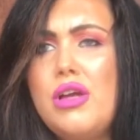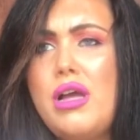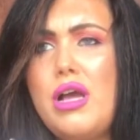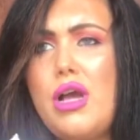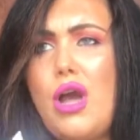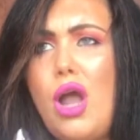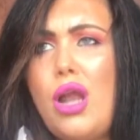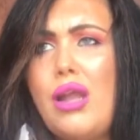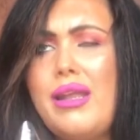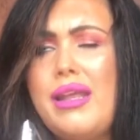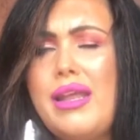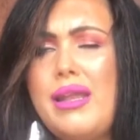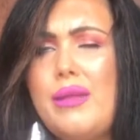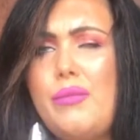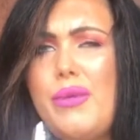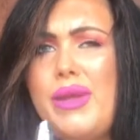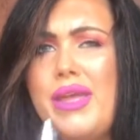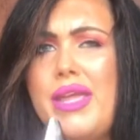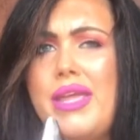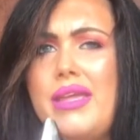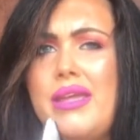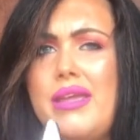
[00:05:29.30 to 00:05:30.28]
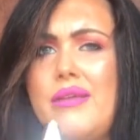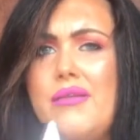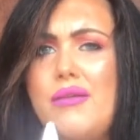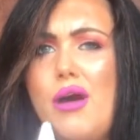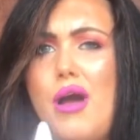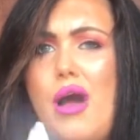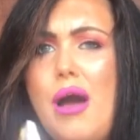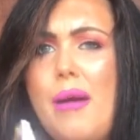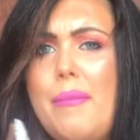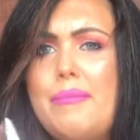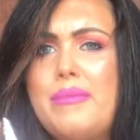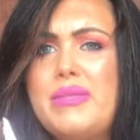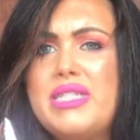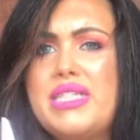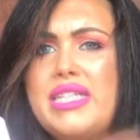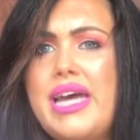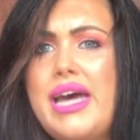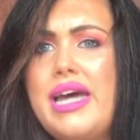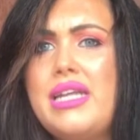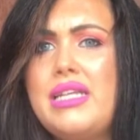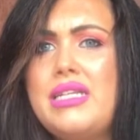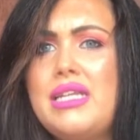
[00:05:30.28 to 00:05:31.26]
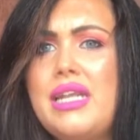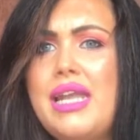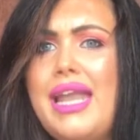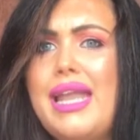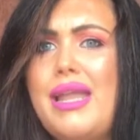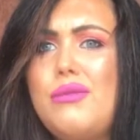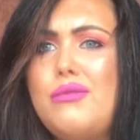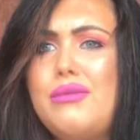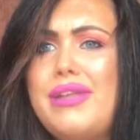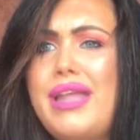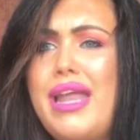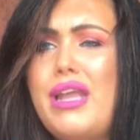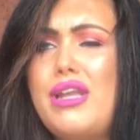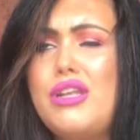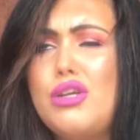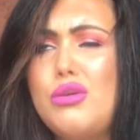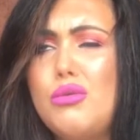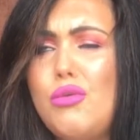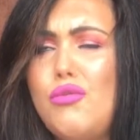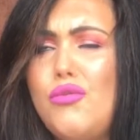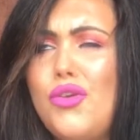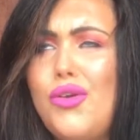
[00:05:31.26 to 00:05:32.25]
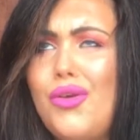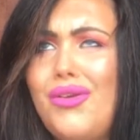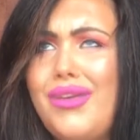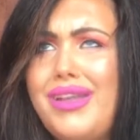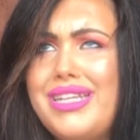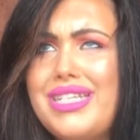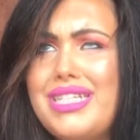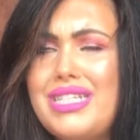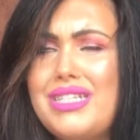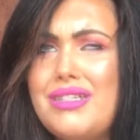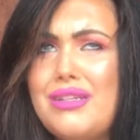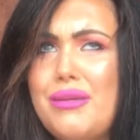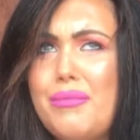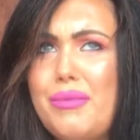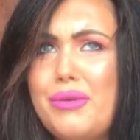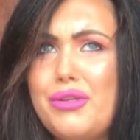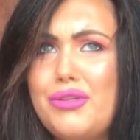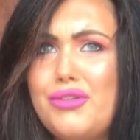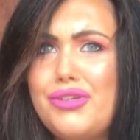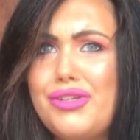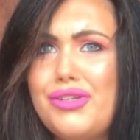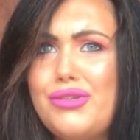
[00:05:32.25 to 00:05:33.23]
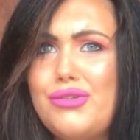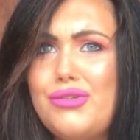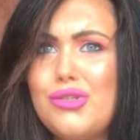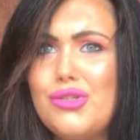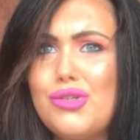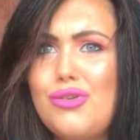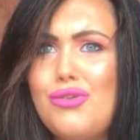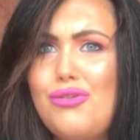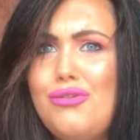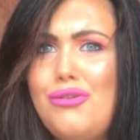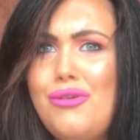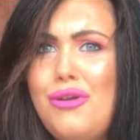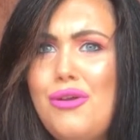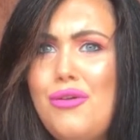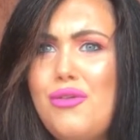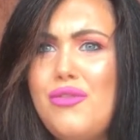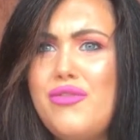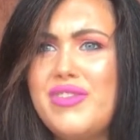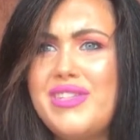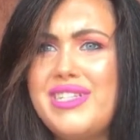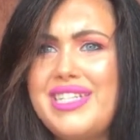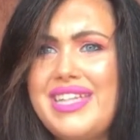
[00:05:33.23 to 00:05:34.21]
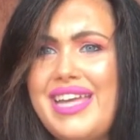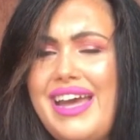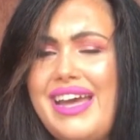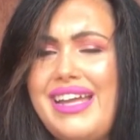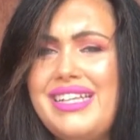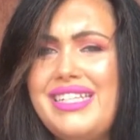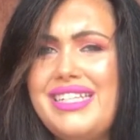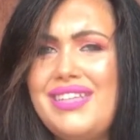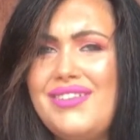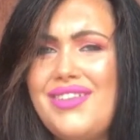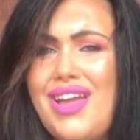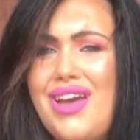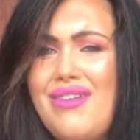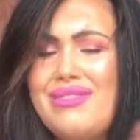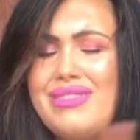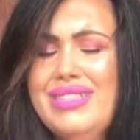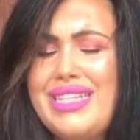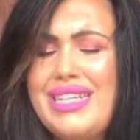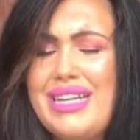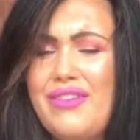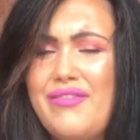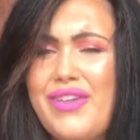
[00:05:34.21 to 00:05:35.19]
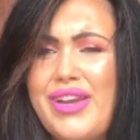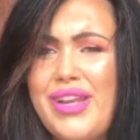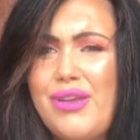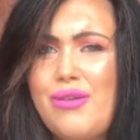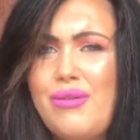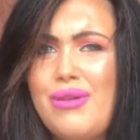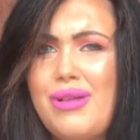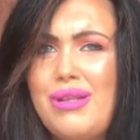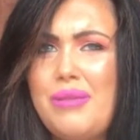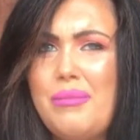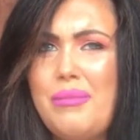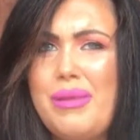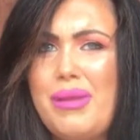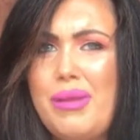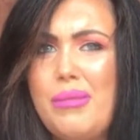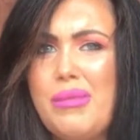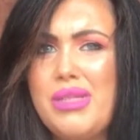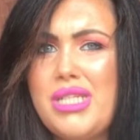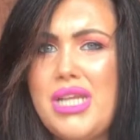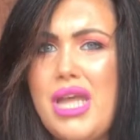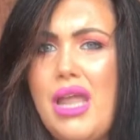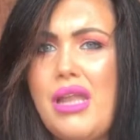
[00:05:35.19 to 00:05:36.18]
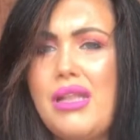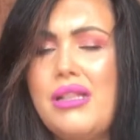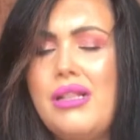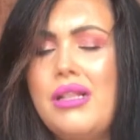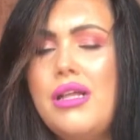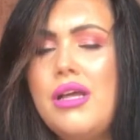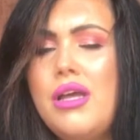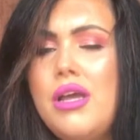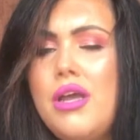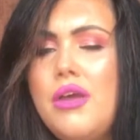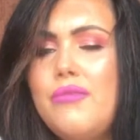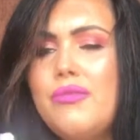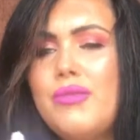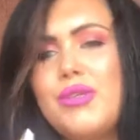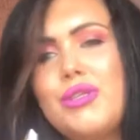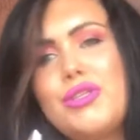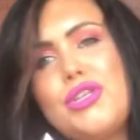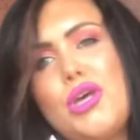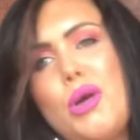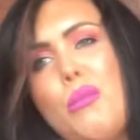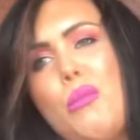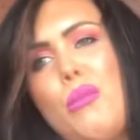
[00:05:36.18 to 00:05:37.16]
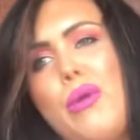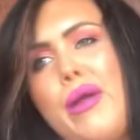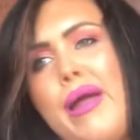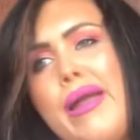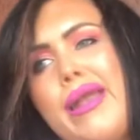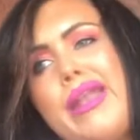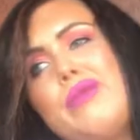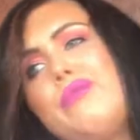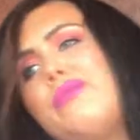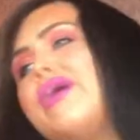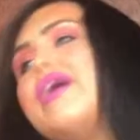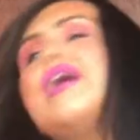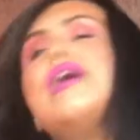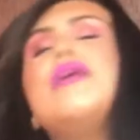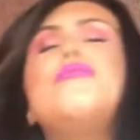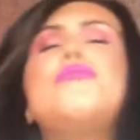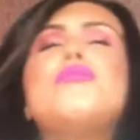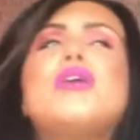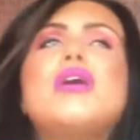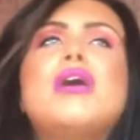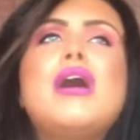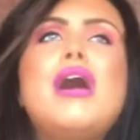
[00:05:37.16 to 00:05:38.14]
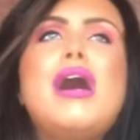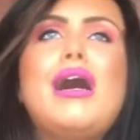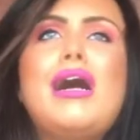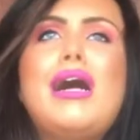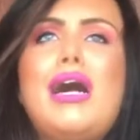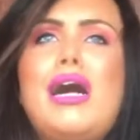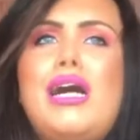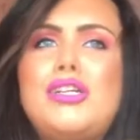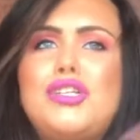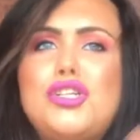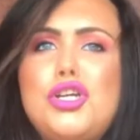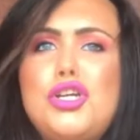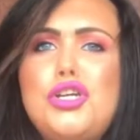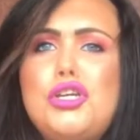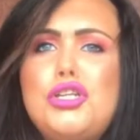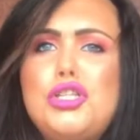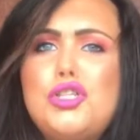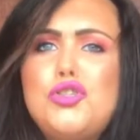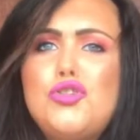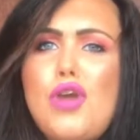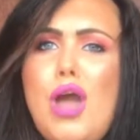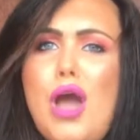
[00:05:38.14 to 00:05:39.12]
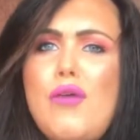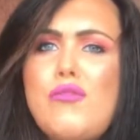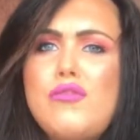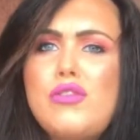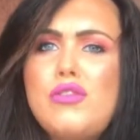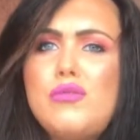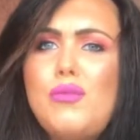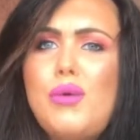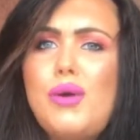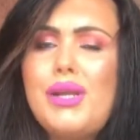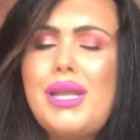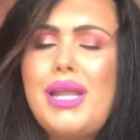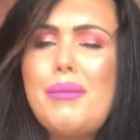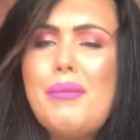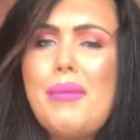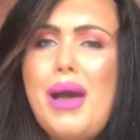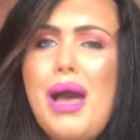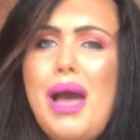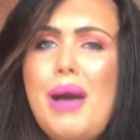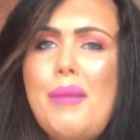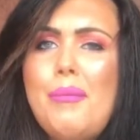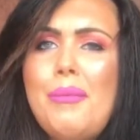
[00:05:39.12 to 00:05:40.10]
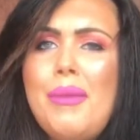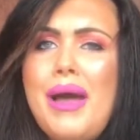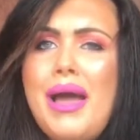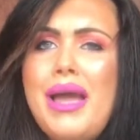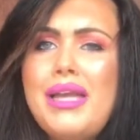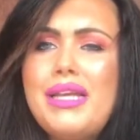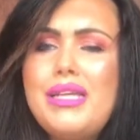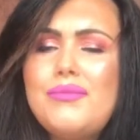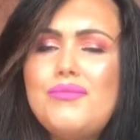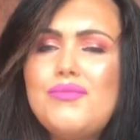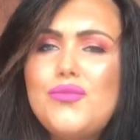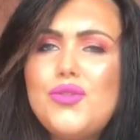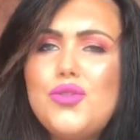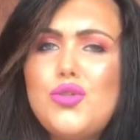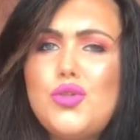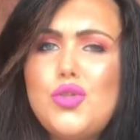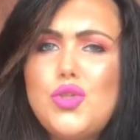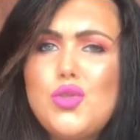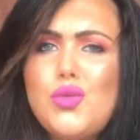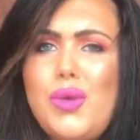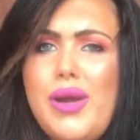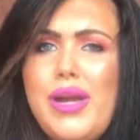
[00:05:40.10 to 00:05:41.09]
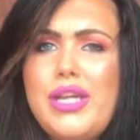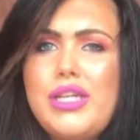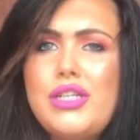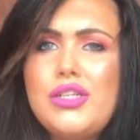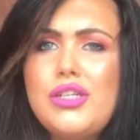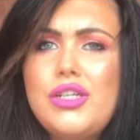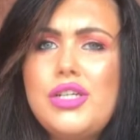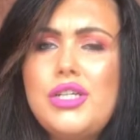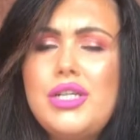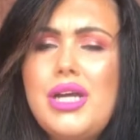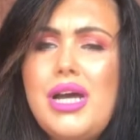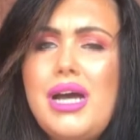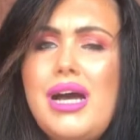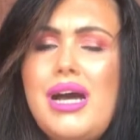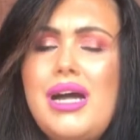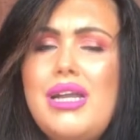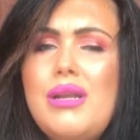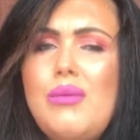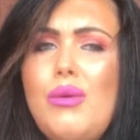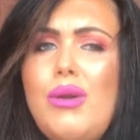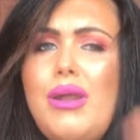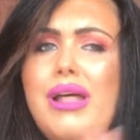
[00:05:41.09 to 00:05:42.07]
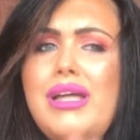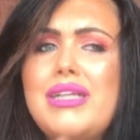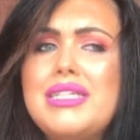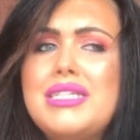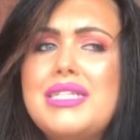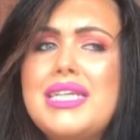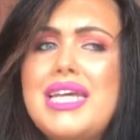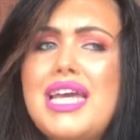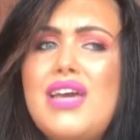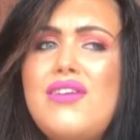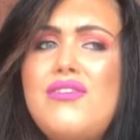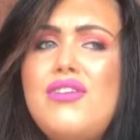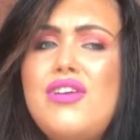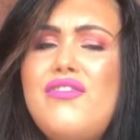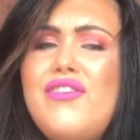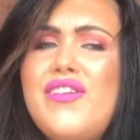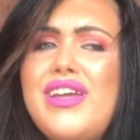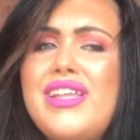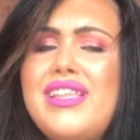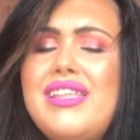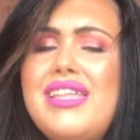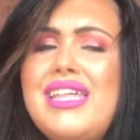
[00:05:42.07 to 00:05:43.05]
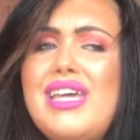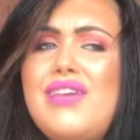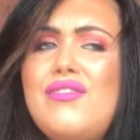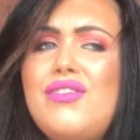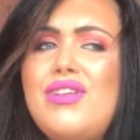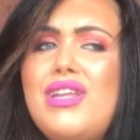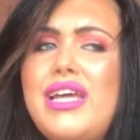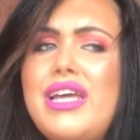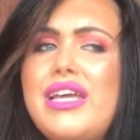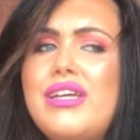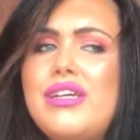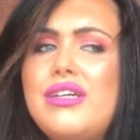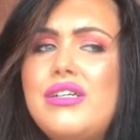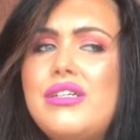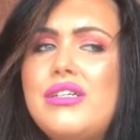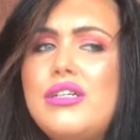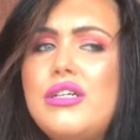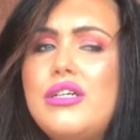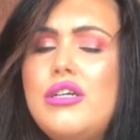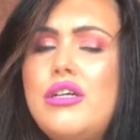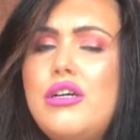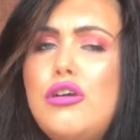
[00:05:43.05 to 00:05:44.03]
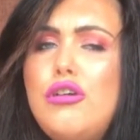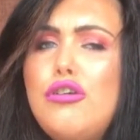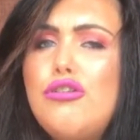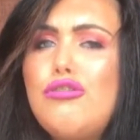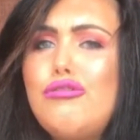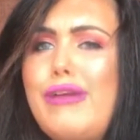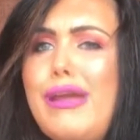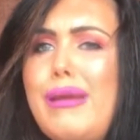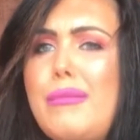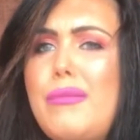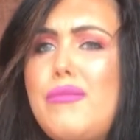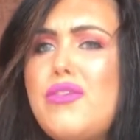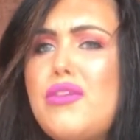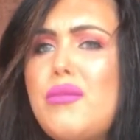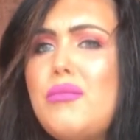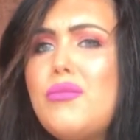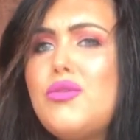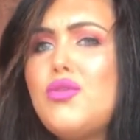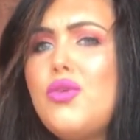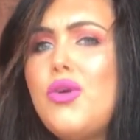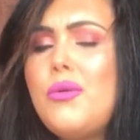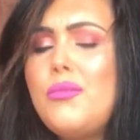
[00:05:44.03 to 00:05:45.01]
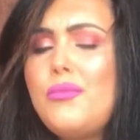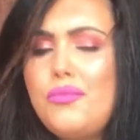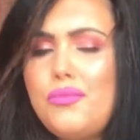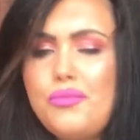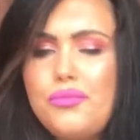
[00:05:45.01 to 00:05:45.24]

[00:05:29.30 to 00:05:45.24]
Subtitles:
I got it in a wee set. I did do a review on this about 2 years ago. The set, if you haven't seen that video, it'll be on my channel somewhere anyway. I do use a travel one in my handbag, so it's quite good. And what else did I give you? I think I gave you like a cream of some sort.